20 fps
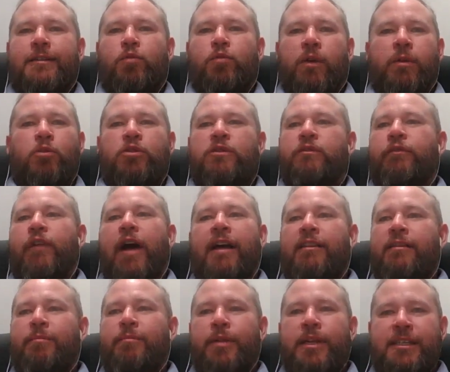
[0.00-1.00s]
It's one of the most
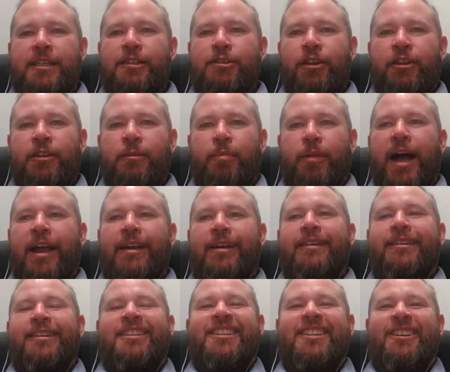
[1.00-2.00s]
violent places on the
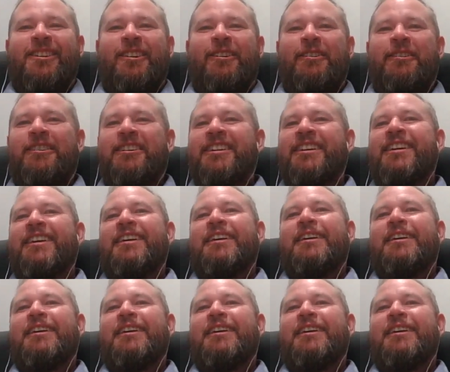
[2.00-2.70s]
planet, you know?